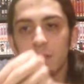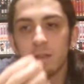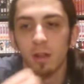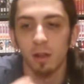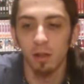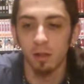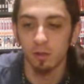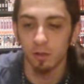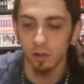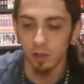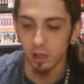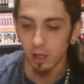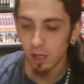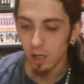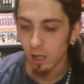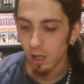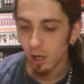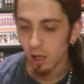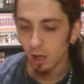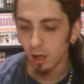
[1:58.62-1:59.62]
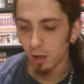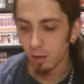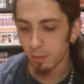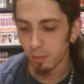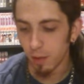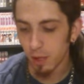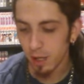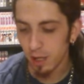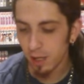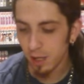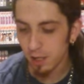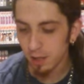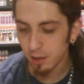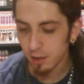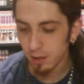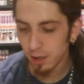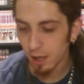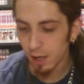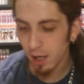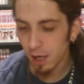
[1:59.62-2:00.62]
anthology. Um,
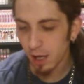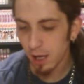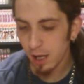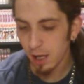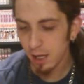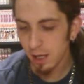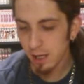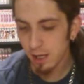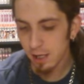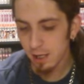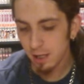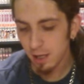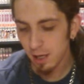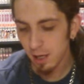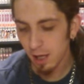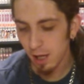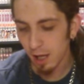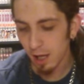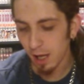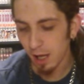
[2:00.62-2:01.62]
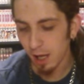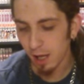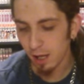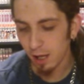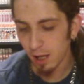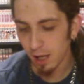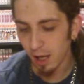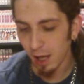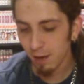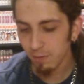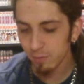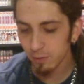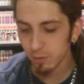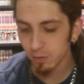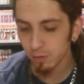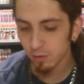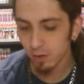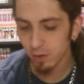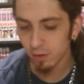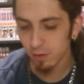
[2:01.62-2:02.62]
and I haven't
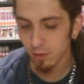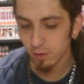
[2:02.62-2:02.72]
looked at